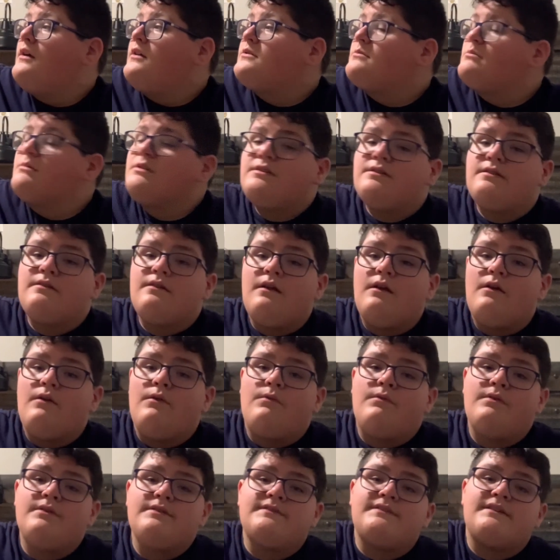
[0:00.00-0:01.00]
I mean,
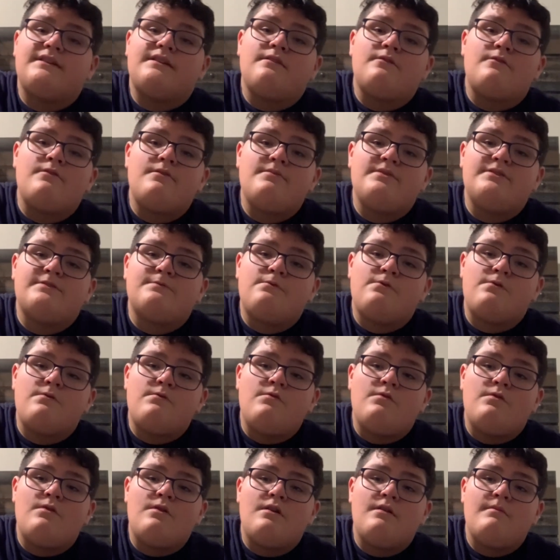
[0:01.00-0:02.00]
one side of the room is more
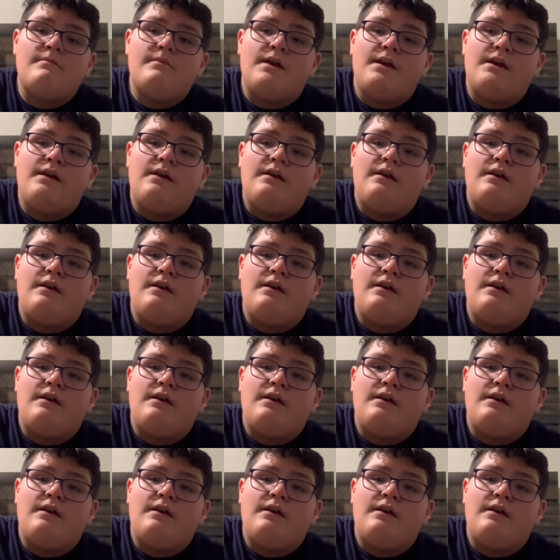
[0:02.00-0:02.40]
warm.